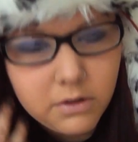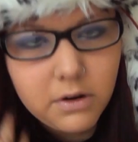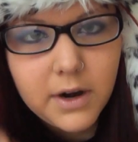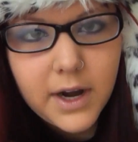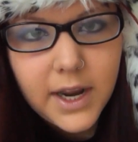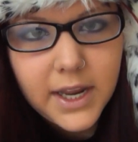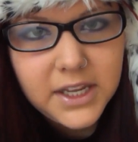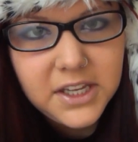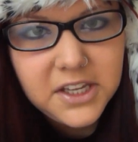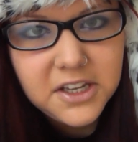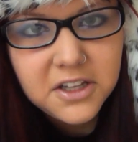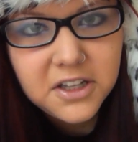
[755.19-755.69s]

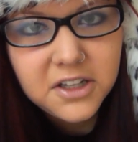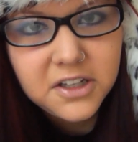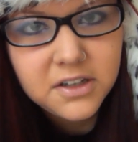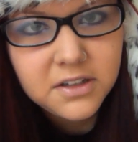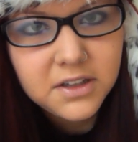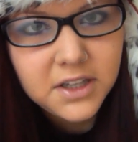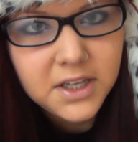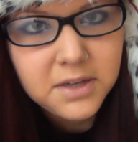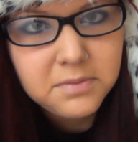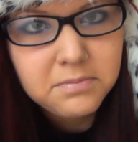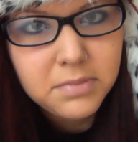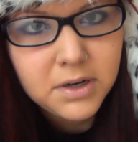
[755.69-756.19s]

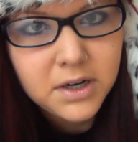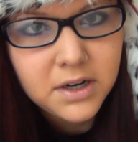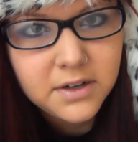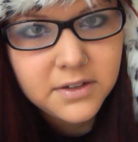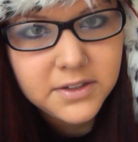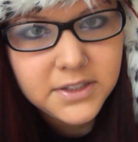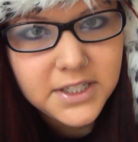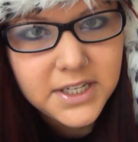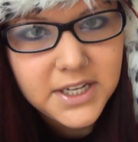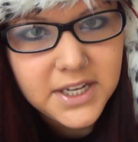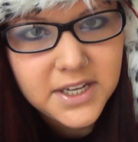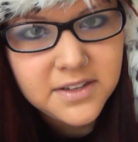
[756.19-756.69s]
Regularly
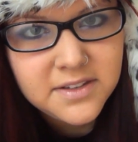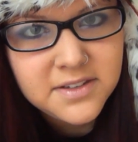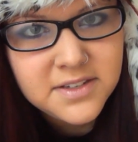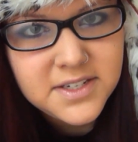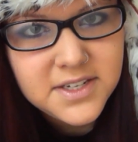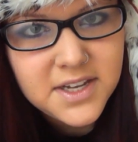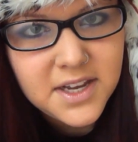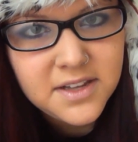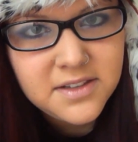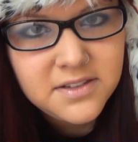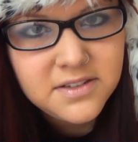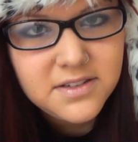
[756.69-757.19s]
burn
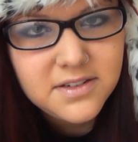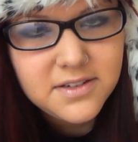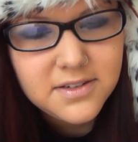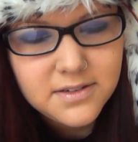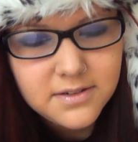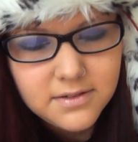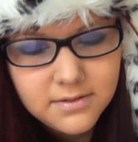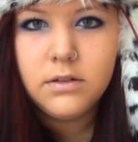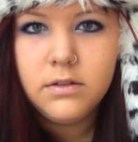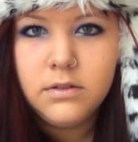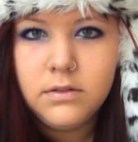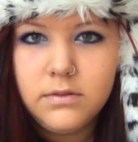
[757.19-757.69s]

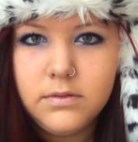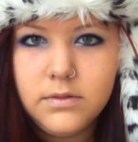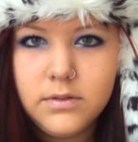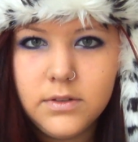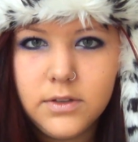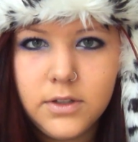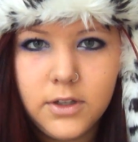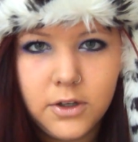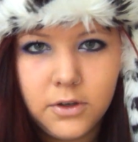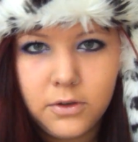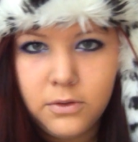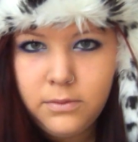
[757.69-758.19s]
incense?
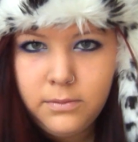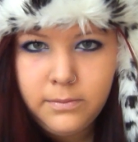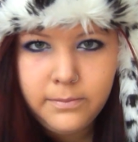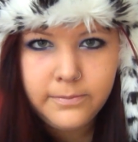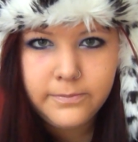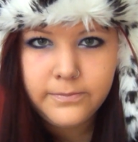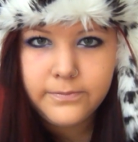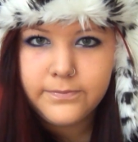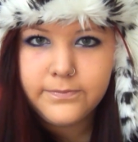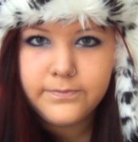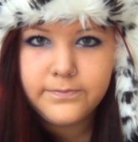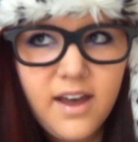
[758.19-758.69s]
No.
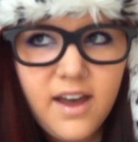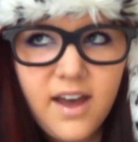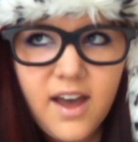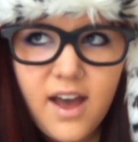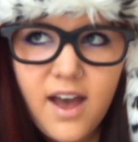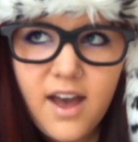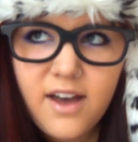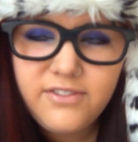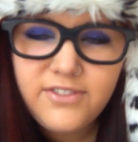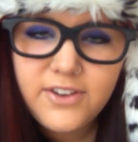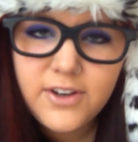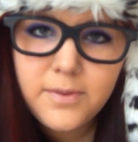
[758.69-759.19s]

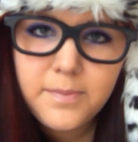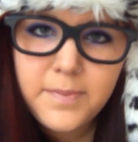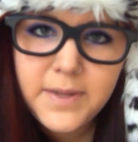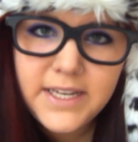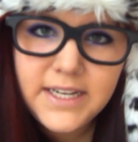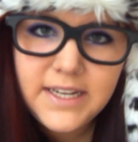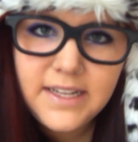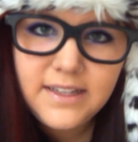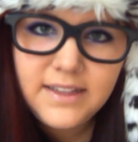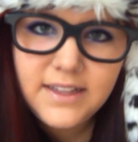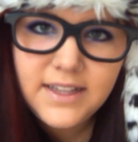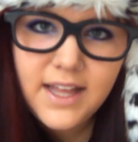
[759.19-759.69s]
Ever
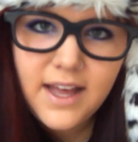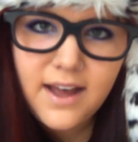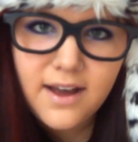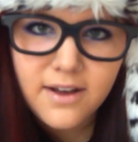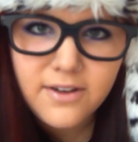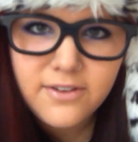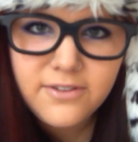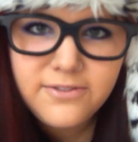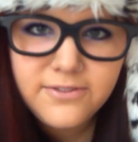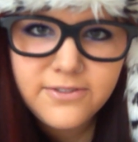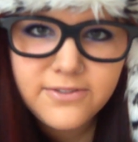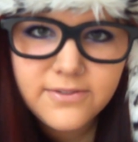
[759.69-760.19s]
been in
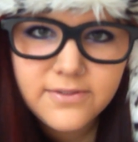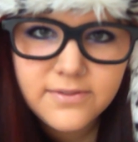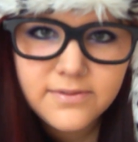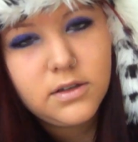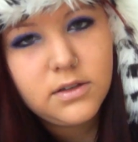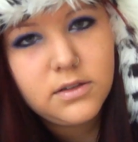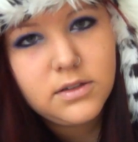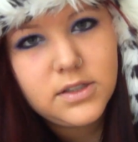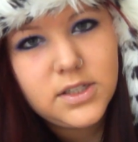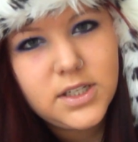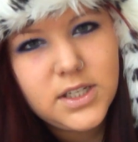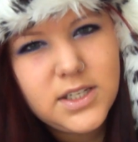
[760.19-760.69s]
love?
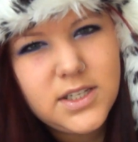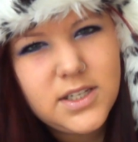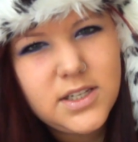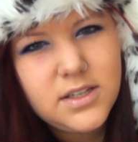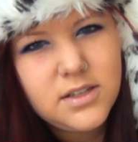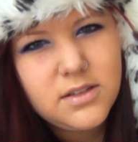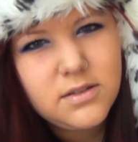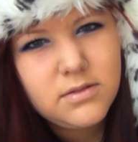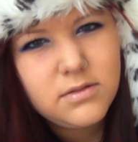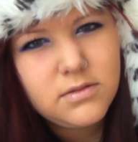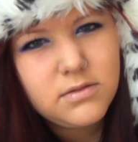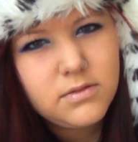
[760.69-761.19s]

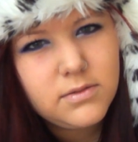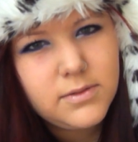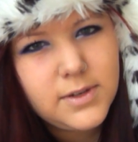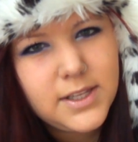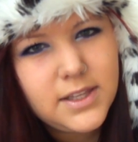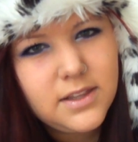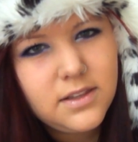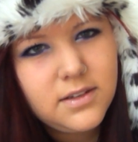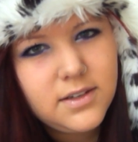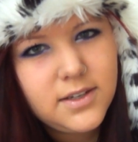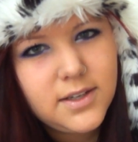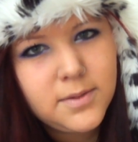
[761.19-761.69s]
Does
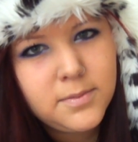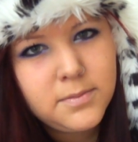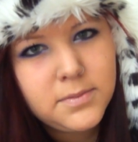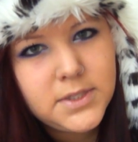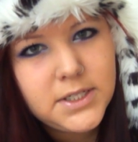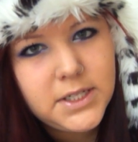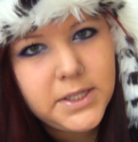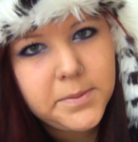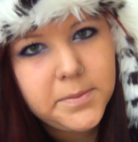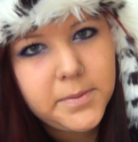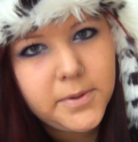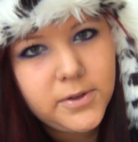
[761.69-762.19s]
with Tim
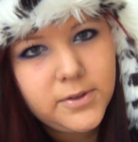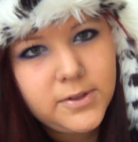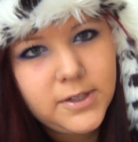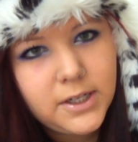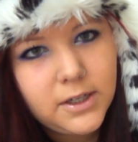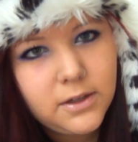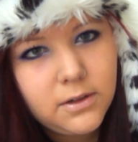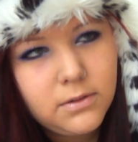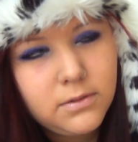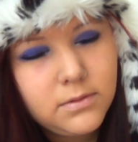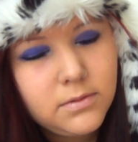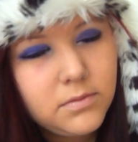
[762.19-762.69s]
Tebow
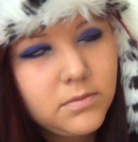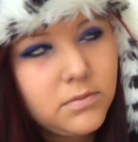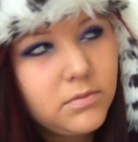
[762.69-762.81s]
count?